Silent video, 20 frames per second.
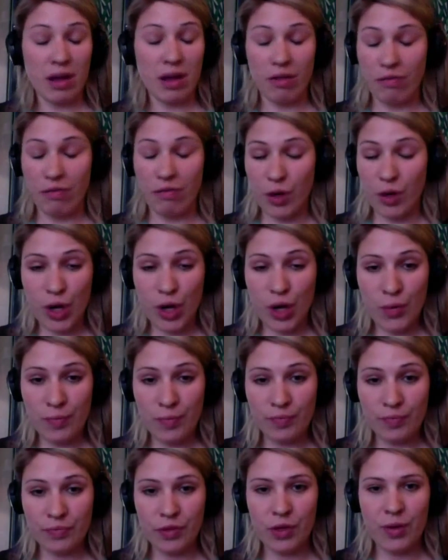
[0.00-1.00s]
photo,
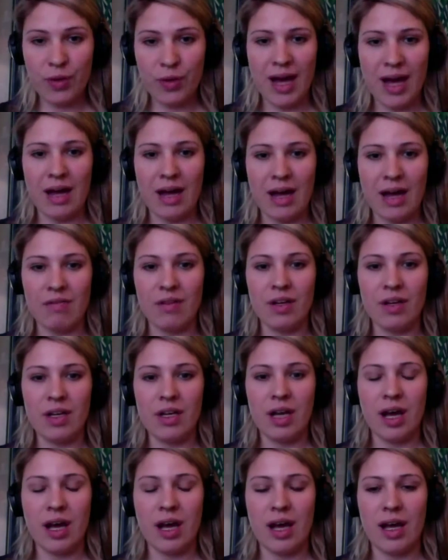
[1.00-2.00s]
you have
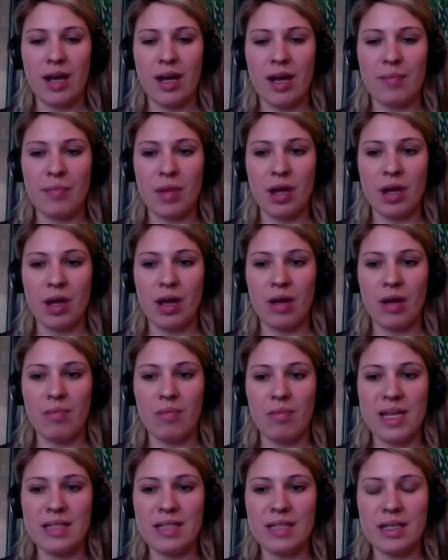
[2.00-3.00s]
a
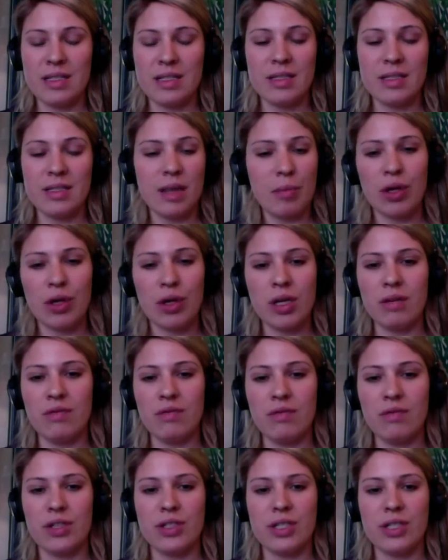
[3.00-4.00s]
basic summary
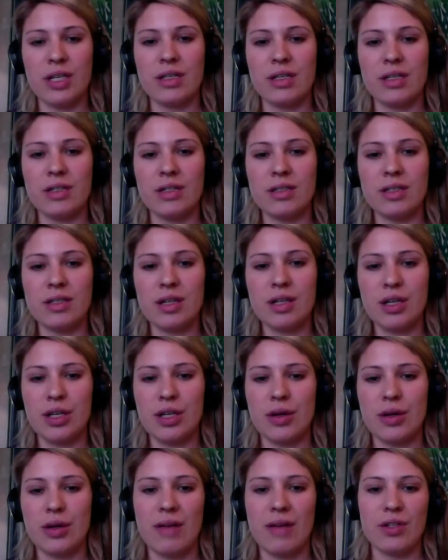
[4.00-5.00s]
of your skills,
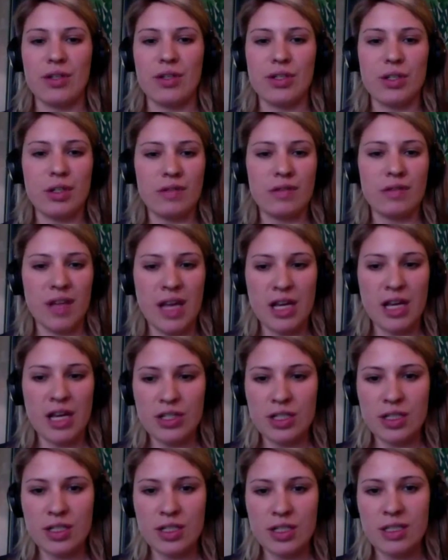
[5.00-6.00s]
you have your
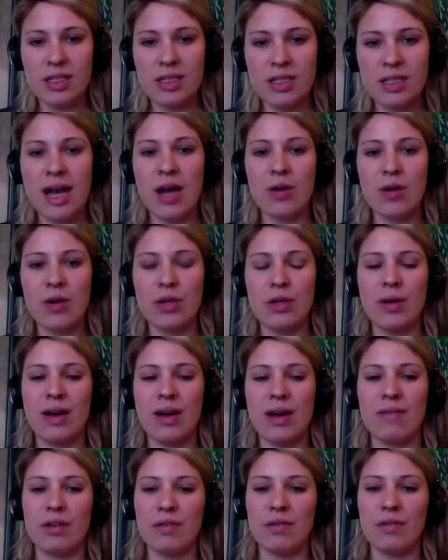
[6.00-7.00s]
certifications listed out, you
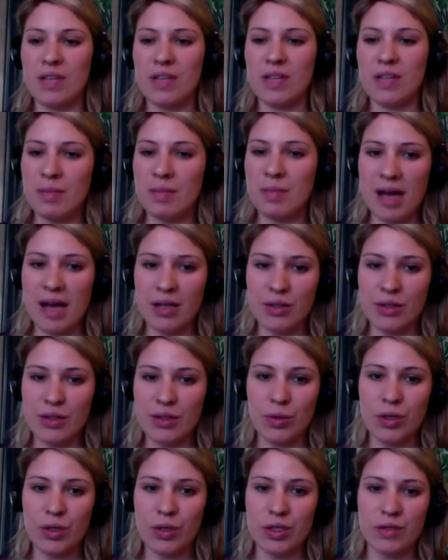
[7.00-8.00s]
have your feedback
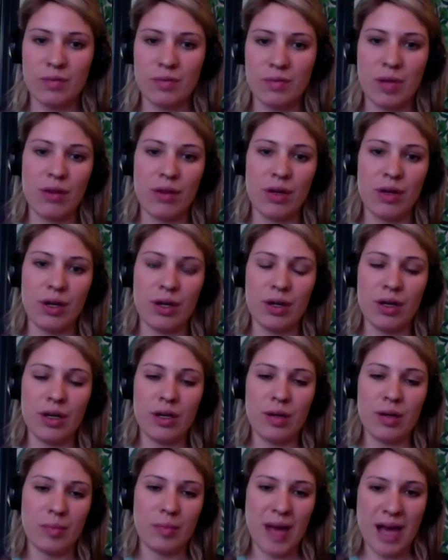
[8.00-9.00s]
scores from other
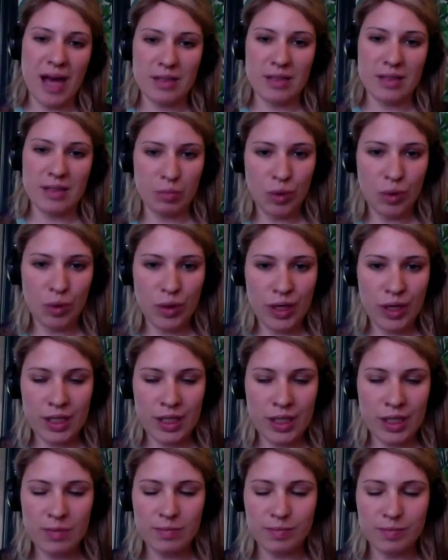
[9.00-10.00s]
past
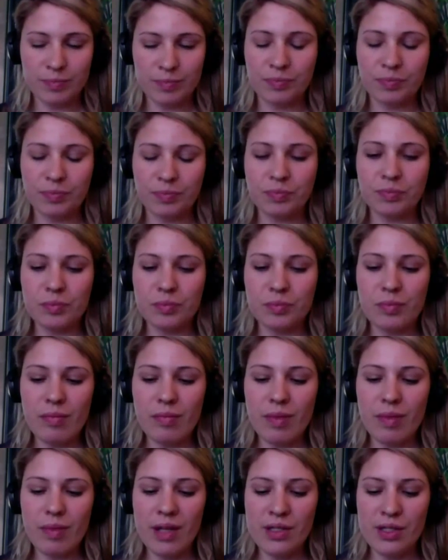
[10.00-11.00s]
employers.
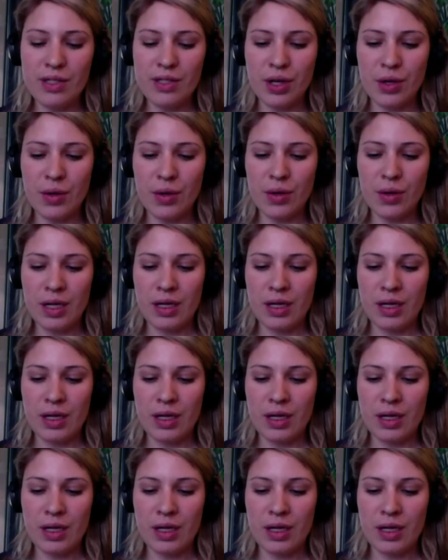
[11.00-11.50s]
And so